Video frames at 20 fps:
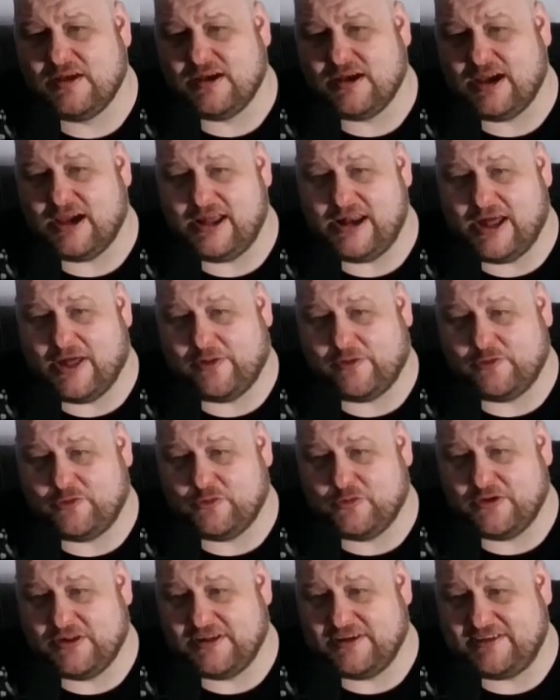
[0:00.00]
And now they're
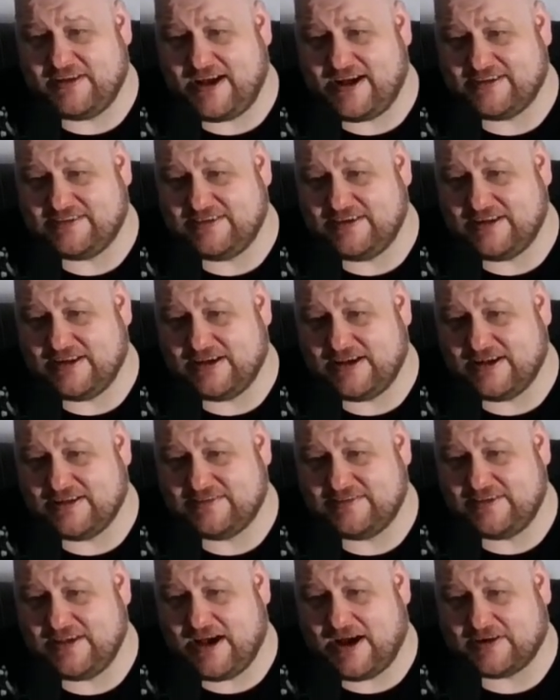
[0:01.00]
doing the dancing
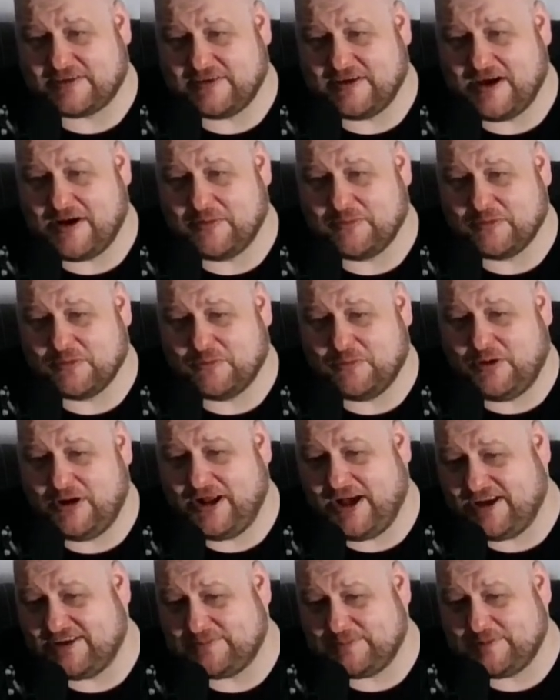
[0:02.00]
against the octagon, where one
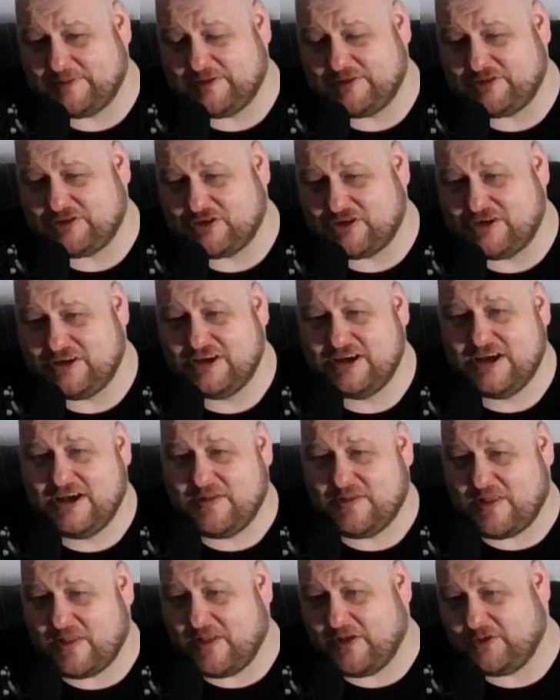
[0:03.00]
has position,
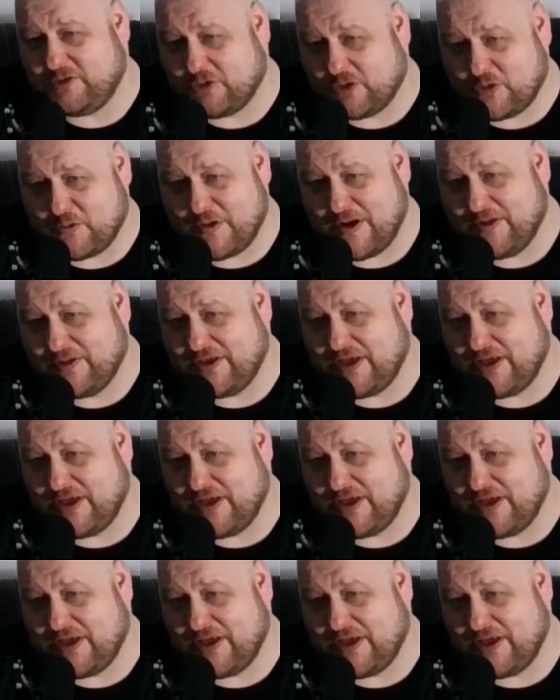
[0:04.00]
then they turn around,